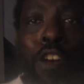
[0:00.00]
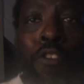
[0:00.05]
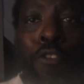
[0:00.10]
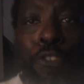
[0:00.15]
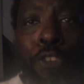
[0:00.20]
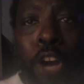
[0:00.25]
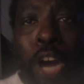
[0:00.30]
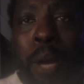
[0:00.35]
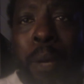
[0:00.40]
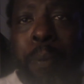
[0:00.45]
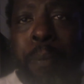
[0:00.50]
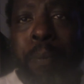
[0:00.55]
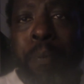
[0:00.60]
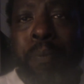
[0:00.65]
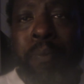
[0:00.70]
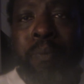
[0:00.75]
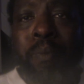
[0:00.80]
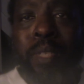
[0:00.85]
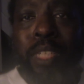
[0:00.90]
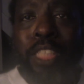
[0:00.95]
from
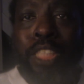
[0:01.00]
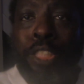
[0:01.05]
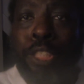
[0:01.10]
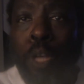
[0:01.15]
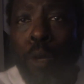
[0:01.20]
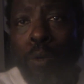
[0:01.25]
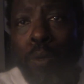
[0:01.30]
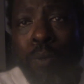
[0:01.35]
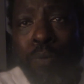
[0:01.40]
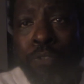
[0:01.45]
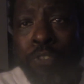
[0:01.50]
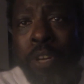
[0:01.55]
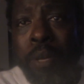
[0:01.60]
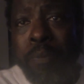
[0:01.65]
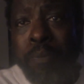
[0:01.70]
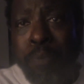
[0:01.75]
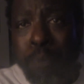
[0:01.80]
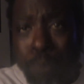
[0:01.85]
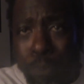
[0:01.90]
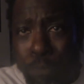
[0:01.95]

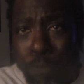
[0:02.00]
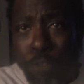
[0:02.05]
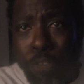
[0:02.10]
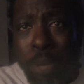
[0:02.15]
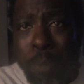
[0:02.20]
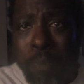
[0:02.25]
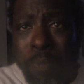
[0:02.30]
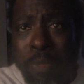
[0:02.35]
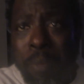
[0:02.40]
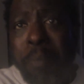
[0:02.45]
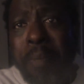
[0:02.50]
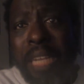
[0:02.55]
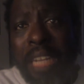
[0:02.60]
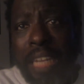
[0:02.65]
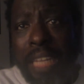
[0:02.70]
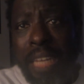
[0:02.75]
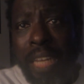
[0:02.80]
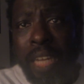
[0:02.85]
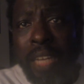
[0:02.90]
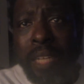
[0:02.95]
the
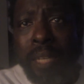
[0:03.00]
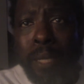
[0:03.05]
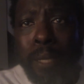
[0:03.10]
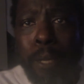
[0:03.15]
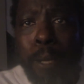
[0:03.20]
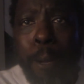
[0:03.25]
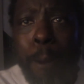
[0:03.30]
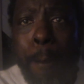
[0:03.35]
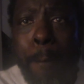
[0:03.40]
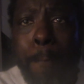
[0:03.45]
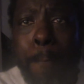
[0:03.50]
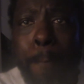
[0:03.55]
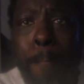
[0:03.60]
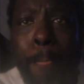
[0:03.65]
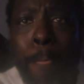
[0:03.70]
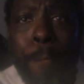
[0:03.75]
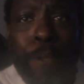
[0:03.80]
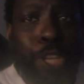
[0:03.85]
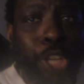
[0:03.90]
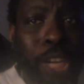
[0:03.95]
media.
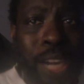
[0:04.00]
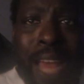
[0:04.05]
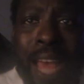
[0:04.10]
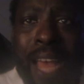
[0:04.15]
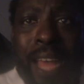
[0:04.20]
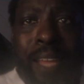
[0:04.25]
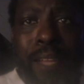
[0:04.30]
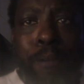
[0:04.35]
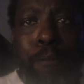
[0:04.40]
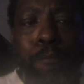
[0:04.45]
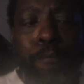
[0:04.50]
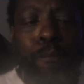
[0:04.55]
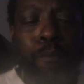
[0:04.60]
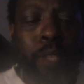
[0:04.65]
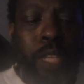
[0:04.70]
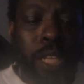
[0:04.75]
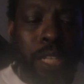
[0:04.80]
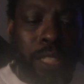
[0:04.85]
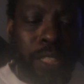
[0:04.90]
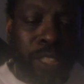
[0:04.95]
You're not.
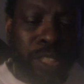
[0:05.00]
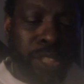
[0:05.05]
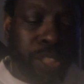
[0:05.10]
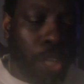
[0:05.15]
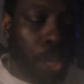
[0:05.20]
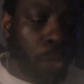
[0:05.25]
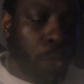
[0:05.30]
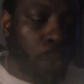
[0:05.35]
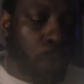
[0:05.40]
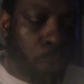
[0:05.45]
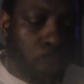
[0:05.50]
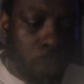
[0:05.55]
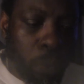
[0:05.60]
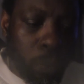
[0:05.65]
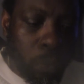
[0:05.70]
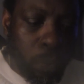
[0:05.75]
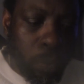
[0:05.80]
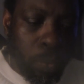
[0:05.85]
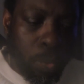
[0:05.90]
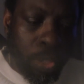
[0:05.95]
So
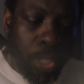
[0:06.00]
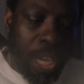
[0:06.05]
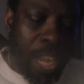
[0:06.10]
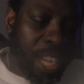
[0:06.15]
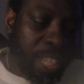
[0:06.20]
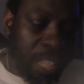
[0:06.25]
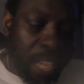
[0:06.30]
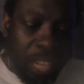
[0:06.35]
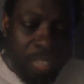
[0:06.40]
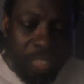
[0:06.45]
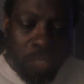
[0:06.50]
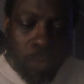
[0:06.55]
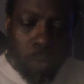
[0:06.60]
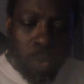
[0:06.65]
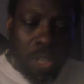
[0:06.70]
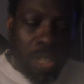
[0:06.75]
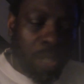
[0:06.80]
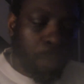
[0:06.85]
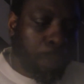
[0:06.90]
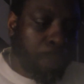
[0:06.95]
I just
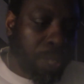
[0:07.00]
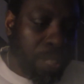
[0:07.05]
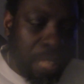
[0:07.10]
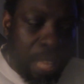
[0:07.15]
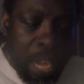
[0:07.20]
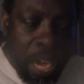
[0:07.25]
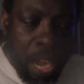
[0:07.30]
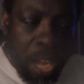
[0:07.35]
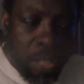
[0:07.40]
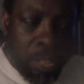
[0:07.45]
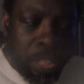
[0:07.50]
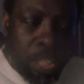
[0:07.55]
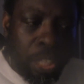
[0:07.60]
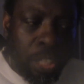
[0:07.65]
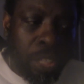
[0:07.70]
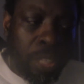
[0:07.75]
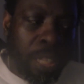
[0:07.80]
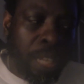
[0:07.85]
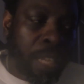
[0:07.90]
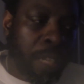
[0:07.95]
wanted to put that out
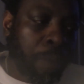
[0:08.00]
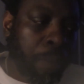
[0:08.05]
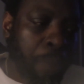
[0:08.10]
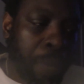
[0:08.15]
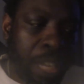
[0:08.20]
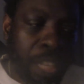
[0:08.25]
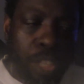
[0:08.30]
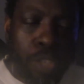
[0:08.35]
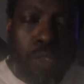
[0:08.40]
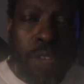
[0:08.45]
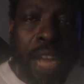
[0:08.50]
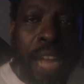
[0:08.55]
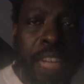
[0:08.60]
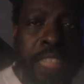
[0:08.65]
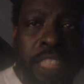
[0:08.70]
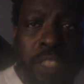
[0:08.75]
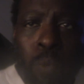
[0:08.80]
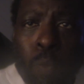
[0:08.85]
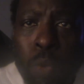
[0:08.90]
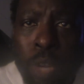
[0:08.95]
there and make you
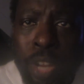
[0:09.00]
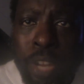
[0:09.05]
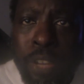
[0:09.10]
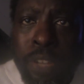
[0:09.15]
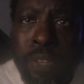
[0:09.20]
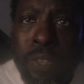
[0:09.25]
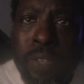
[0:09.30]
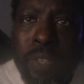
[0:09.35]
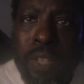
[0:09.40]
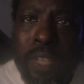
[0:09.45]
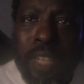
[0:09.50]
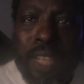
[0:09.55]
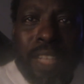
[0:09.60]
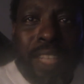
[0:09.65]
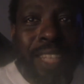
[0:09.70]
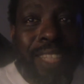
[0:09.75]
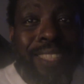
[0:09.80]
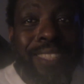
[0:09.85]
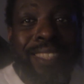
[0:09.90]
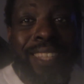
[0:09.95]
guys aware.
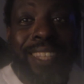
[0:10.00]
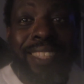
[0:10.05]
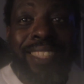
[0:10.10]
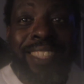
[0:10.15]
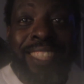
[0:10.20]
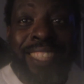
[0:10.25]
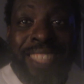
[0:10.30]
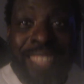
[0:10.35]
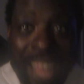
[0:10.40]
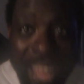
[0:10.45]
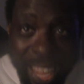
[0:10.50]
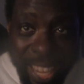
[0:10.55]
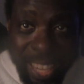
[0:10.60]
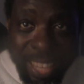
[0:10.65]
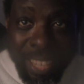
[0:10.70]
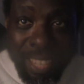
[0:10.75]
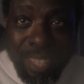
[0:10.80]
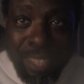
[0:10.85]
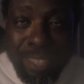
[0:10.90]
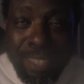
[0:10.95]
It's
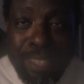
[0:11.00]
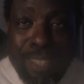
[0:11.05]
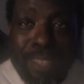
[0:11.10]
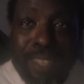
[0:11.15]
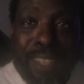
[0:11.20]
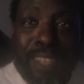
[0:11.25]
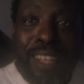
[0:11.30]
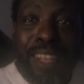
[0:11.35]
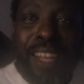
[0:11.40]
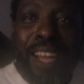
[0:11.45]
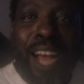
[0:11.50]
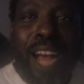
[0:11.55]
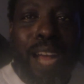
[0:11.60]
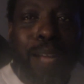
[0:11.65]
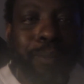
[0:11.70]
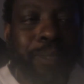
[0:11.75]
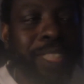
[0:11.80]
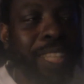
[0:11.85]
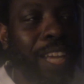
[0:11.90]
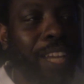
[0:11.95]
insane.
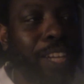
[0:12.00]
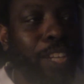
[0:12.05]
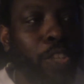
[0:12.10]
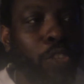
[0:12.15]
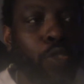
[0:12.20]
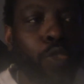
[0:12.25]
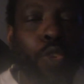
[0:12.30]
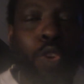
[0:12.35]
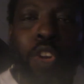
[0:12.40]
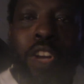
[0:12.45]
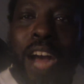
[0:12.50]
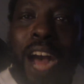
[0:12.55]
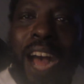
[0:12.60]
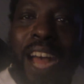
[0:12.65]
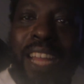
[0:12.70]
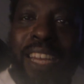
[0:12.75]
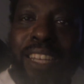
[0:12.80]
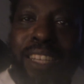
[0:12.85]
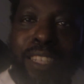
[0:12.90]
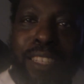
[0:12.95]
I'm telling you,
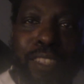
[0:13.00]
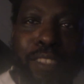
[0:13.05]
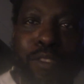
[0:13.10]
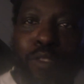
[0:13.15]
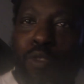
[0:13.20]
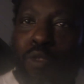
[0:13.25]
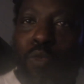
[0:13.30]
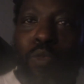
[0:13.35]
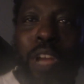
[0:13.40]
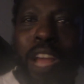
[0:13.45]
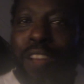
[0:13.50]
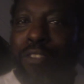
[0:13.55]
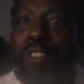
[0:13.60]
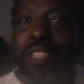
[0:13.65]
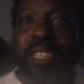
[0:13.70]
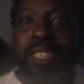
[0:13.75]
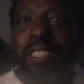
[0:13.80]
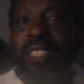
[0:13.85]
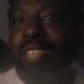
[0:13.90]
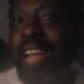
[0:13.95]
I'm
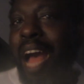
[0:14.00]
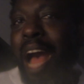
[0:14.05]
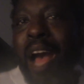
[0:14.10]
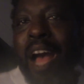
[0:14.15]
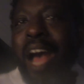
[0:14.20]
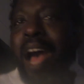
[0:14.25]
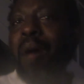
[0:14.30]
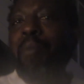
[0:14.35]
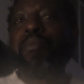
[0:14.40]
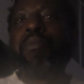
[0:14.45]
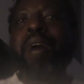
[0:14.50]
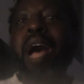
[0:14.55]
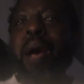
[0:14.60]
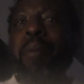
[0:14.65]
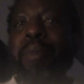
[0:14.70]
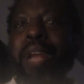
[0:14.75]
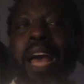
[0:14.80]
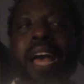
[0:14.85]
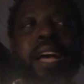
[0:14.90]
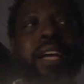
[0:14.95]

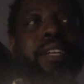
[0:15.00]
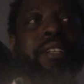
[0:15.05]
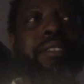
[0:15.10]
not